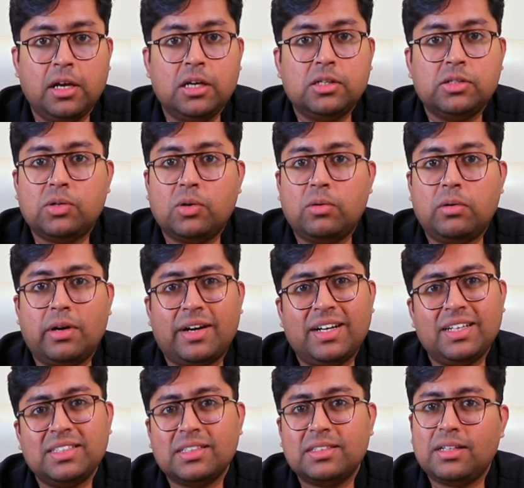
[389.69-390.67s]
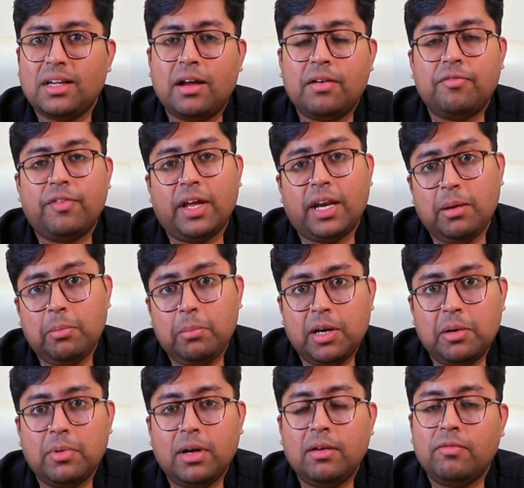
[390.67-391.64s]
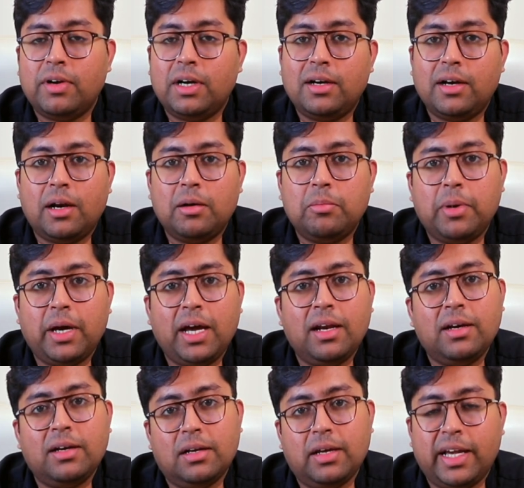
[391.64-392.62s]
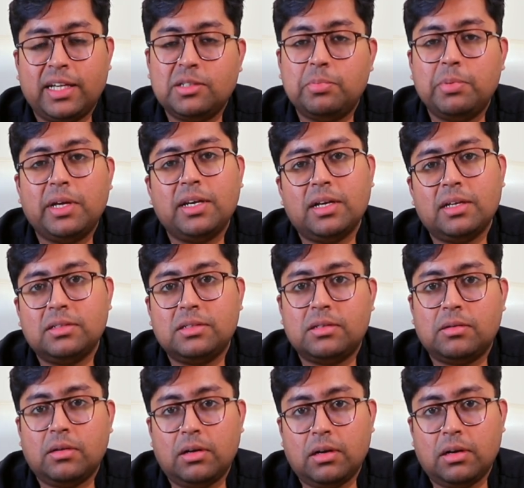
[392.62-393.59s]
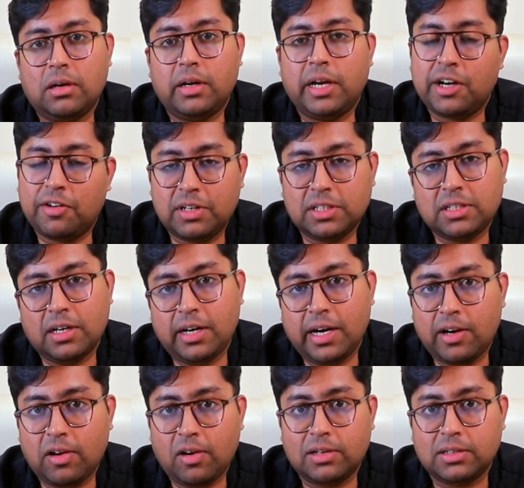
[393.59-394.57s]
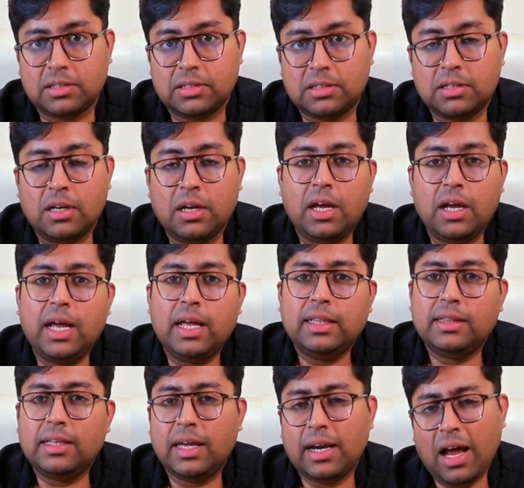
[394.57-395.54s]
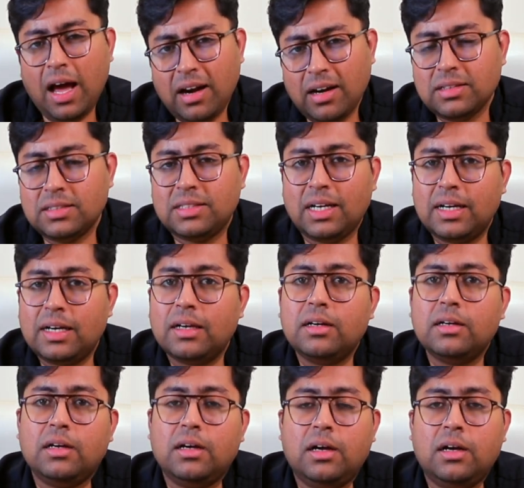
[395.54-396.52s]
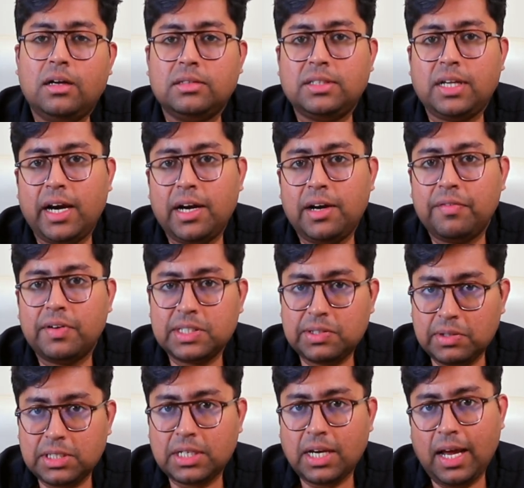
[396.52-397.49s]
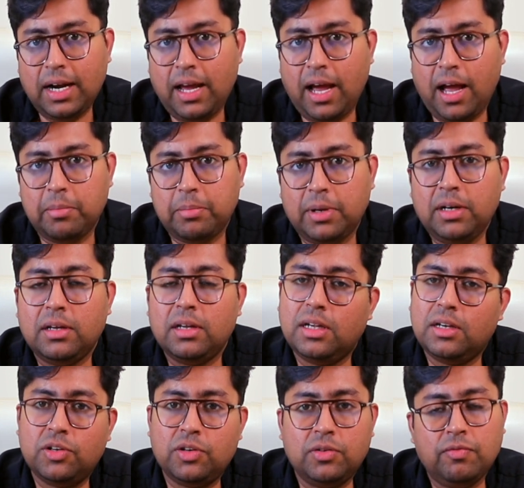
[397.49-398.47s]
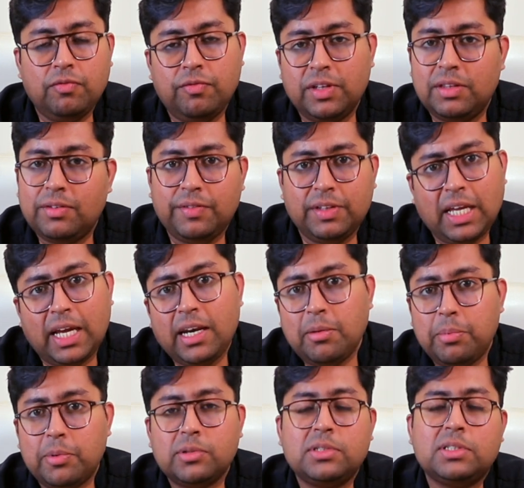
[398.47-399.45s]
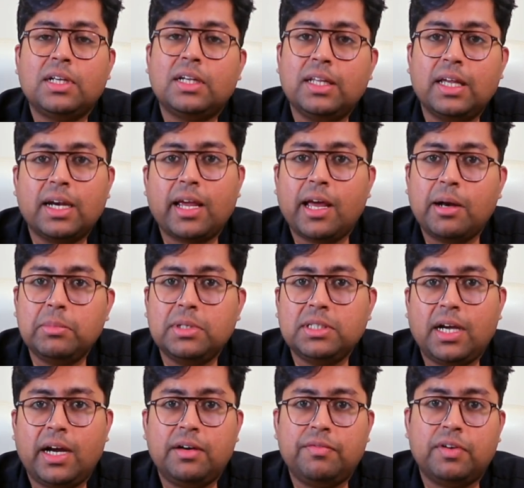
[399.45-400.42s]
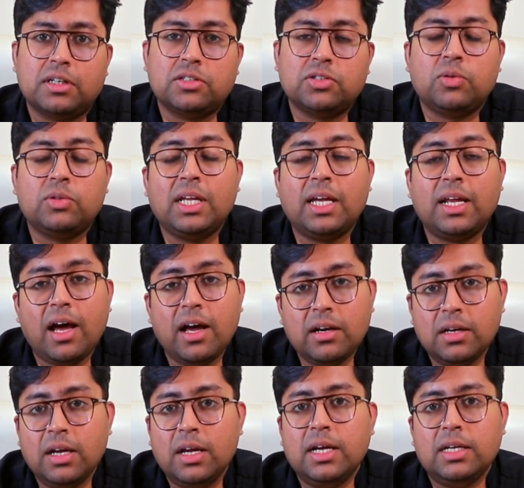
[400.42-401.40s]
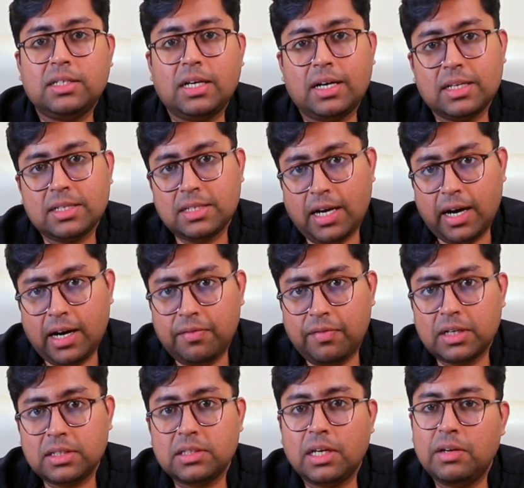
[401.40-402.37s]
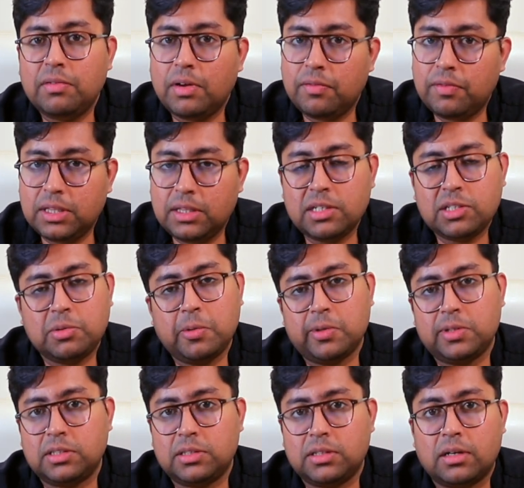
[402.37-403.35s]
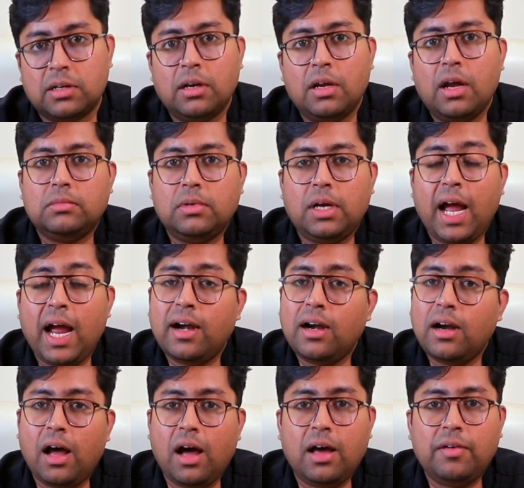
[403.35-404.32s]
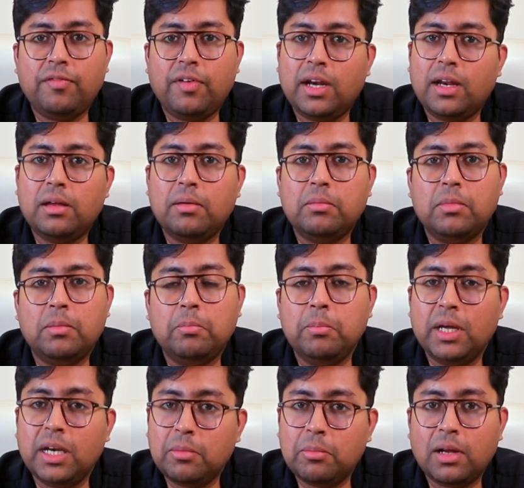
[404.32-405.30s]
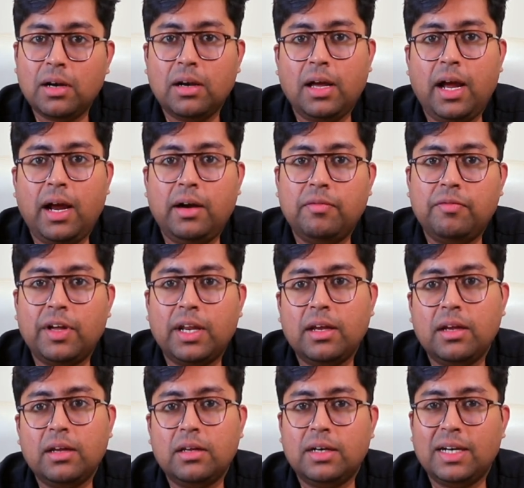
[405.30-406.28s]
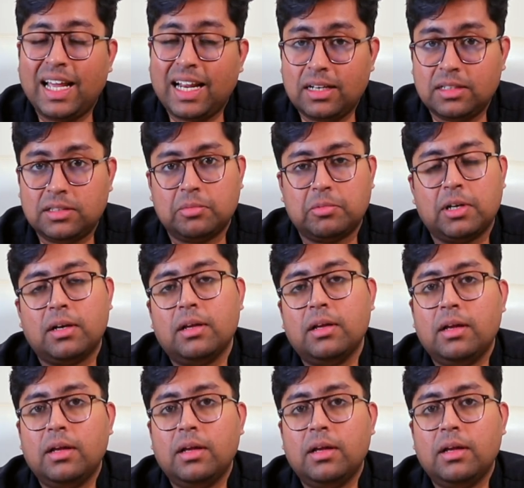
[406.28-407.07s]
So risks are very minimal when done by an experienced interventional radiologist. There are certain side effects which can happen. With any procedure, there can be side effects. So there are certain side effects even with this procedure and are very minimal and very negligible.